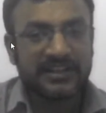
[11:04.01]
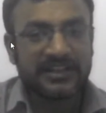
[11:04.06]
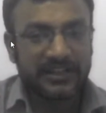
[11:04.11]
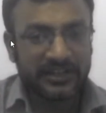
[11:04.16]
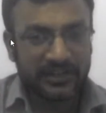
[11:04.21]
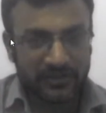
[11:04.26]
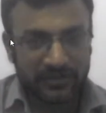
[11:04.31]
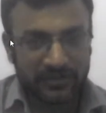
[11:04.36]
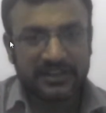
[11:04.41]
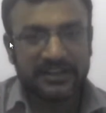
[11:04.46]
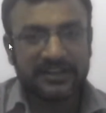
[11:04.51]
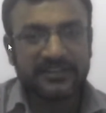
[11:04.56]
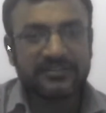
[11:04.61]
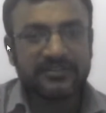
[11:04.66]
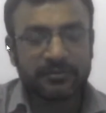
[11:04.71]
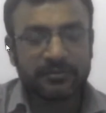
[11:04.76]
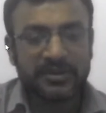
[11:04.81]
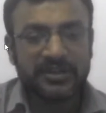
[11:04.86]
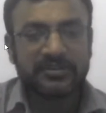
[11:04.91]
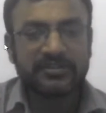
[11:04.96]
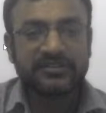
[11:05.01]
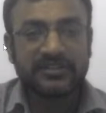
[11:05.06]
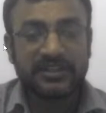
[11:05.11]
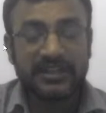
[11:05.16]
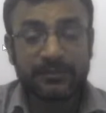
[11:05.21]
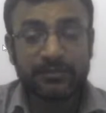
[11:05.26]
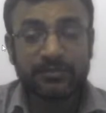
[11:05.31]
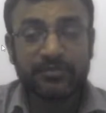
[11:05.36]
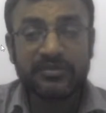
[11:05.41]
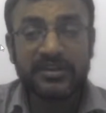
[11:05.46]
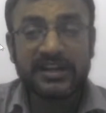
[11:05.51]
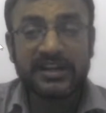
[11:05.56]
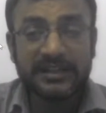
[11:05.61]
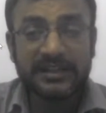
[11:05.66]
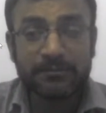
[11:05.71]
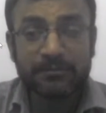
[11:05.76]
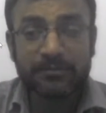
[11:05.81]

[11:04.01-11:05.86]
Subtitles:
knowledge, because if we are